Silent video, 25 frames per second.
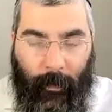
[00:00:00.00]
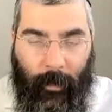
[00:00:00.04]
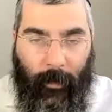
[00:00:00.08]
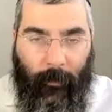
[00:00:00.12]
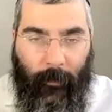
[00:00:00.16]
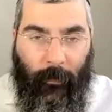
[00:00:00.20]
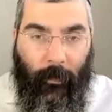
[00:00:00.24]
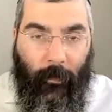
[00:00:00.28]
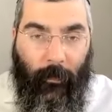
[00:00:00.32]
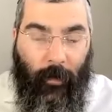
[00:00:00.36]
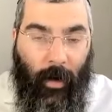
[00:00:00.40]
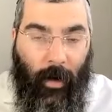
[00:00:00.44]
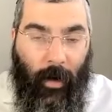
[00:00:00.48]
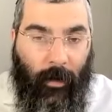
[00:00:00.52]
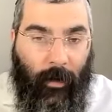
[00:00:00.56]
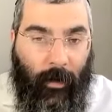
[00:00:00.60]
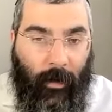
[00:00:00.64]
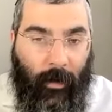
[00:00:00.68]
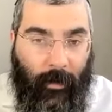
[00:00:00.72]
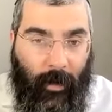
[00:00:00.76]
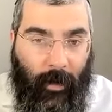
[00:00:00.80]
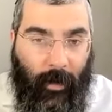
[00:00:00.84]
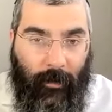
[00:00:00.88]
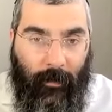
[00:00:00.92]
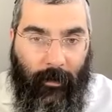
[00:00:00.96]
but if you
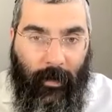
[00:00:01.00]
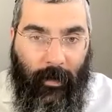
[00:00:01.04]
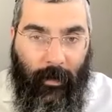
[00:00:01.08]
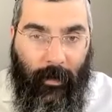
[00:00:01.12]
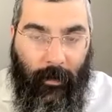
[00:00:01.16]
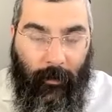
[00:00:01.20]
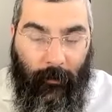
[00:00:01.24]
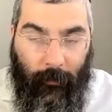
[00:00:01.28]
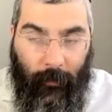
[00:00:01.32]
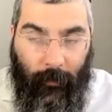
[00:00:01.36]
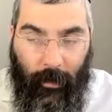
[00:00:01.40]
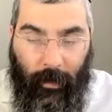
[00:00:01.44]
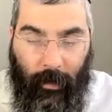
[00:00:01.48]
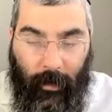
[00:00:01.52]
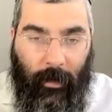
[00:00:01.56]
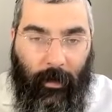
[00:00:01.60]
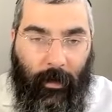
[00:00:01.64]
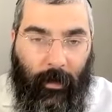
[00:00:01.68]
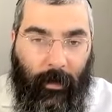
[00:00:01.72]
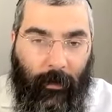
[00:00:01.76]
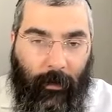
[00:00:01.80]
recognize that really,